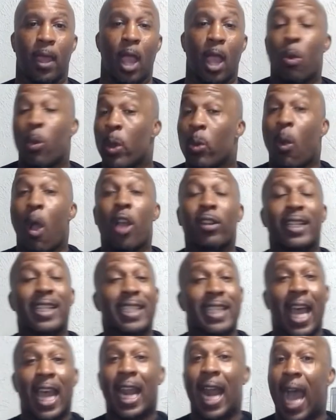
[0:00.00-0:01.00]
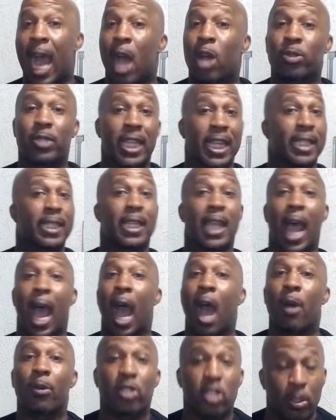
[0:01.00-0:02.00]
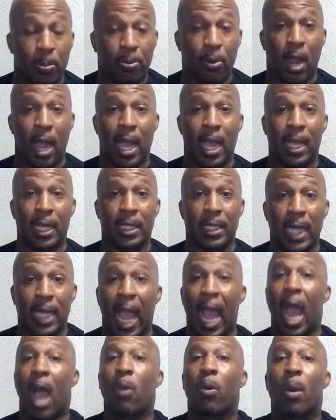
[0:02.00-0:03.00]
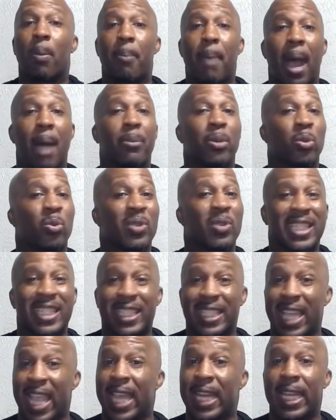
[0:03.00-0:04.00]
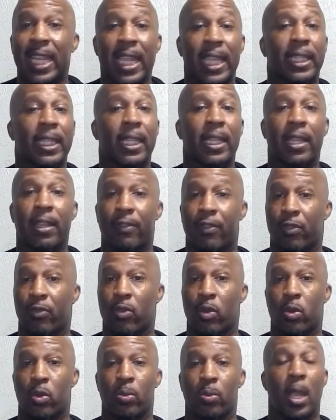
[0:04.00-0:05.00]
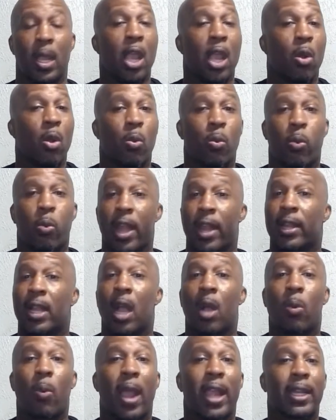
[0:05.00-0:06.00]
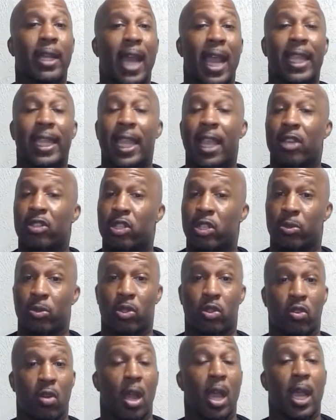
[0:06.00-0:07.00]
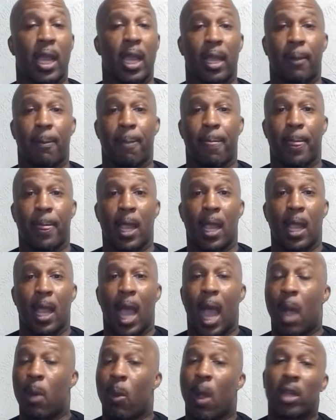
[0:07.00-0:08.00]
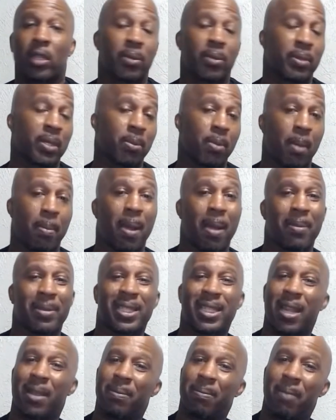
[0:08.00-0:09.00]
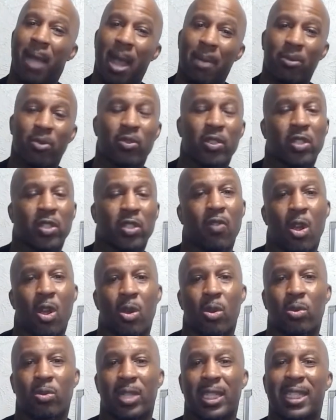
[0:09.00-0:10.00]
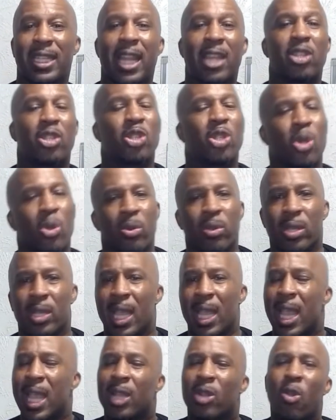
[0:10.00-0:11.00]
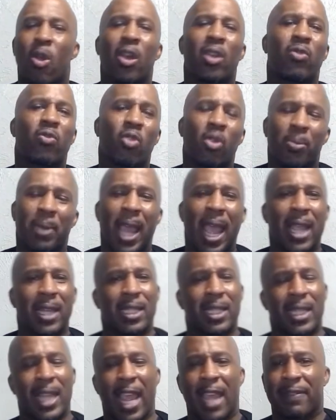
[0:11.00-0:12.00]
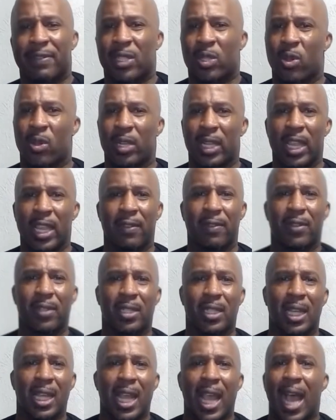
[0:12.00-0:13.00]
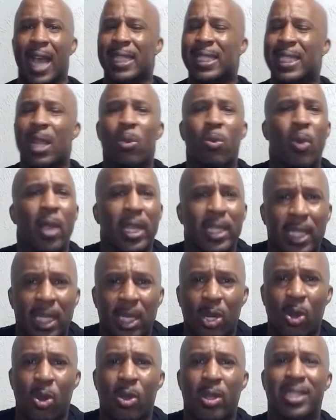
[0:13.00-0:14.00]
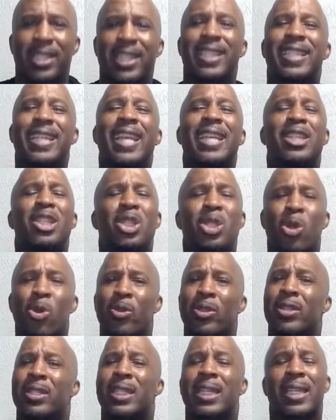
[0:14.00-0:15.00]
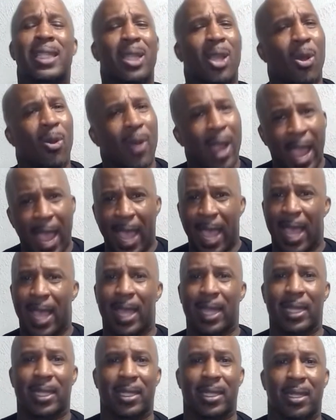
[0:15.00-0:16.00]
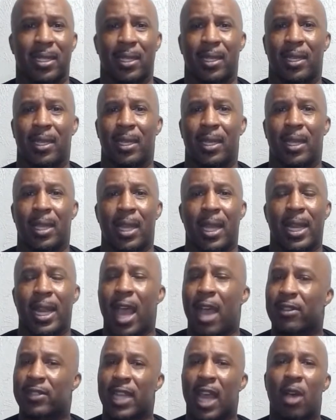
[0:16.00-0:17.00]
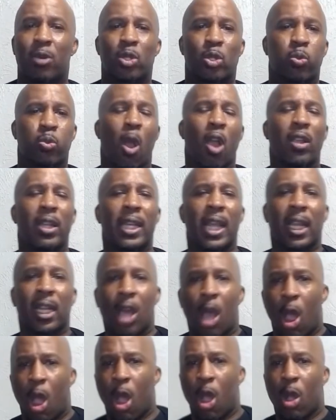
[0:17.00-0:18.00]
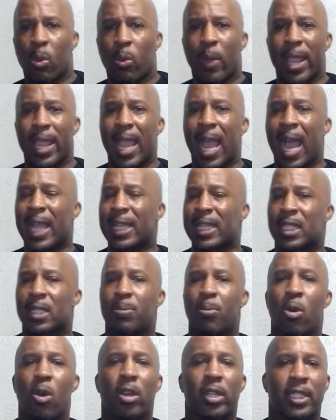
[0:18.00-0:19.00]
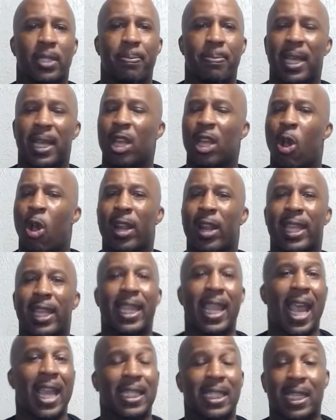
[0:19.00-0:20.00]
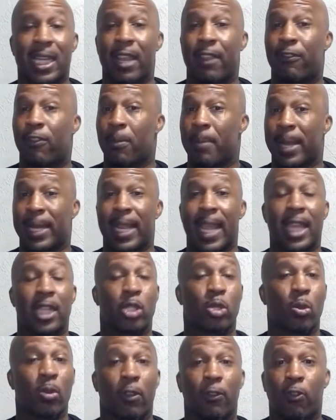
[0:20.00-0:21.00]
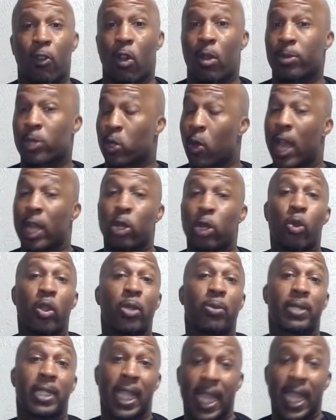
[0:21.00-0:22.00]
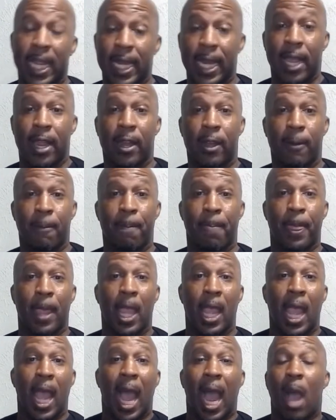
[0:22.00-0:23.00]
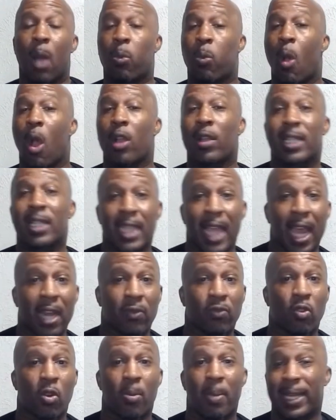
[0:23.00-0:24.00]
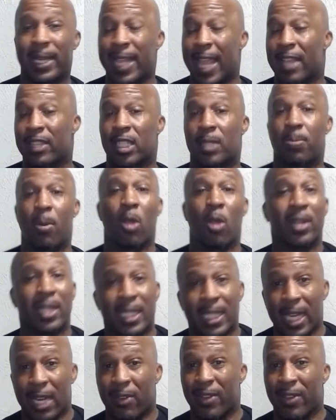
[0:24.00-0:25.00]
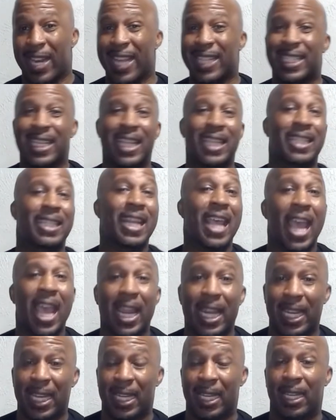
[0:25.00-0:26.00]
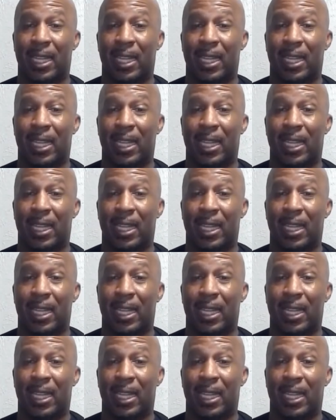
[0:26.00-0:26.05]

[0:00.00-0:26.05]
We walked inside the house, and to our surprise, our mama was standing in the living room wearing her white nightgown. She was crying. I walked up to my mama and said, "Mama, what's wrong?" She said, "Junior, go in the room and ask your dad if he's going to leave us." I said, "Where's he going?" She said, "Junior, just go ask." Now, as I was walking down the hallway, I could smell the oil and gasoline from my dad's uniform, so I knew he was in there. I walked inside the room. My dad was smoking a cigarette. I said, "Daddy,